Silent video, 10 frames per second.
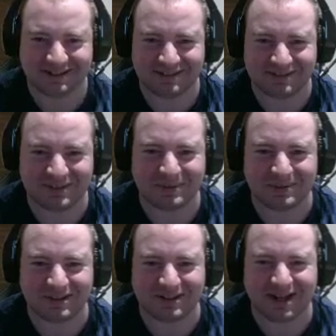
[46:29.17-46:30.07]
you don't want
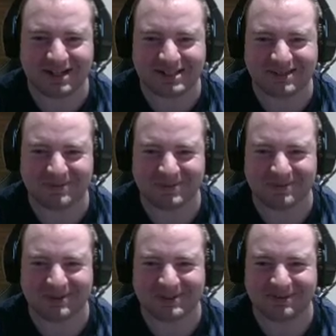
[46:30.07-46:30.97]
to die in this level
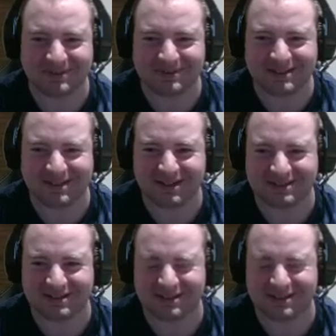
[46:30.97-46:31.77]
because you have to restart it.